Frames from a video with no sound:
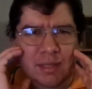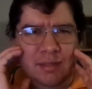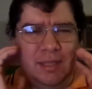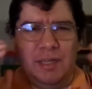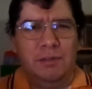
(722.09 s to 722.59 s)

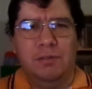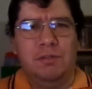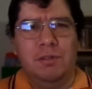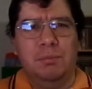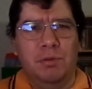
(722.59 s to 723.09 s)
the
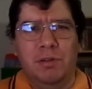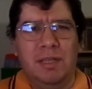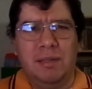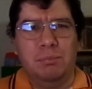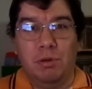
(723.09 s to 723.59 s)
characters look more
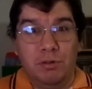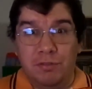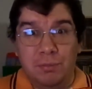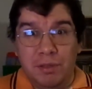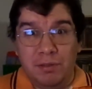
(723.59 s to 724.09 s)
like
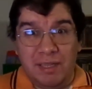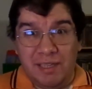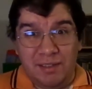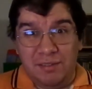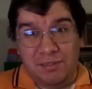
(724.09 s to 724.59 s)
marshmallow
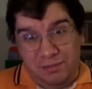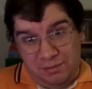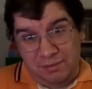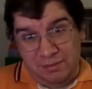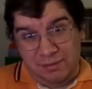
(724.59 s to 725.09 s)

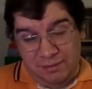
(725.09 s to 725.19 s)
heads